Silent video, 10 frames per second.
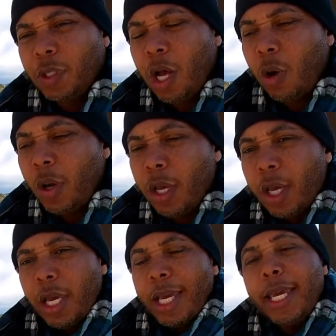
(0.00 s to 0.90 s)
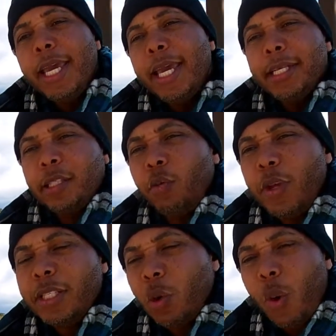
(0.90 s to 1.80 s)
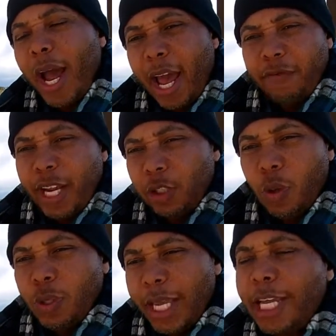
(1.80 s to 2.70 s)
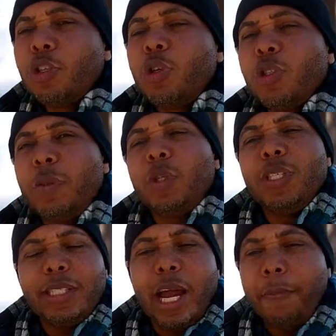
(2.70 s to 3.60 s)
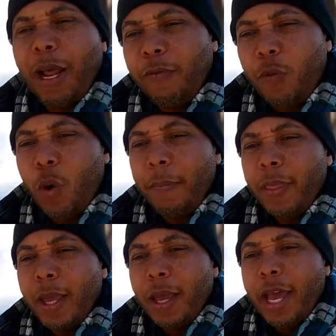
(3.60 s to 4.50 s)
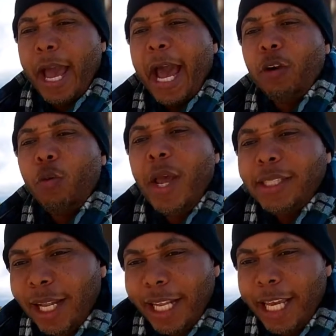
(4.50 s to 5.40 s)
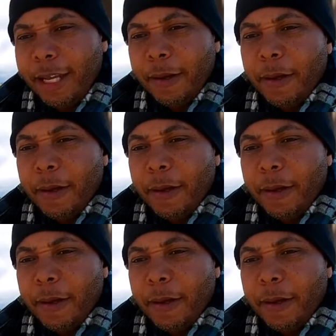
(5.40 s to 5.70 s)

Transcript: So he is the reason why I have Tech Tuesday. He introduced me to the entire platform and recently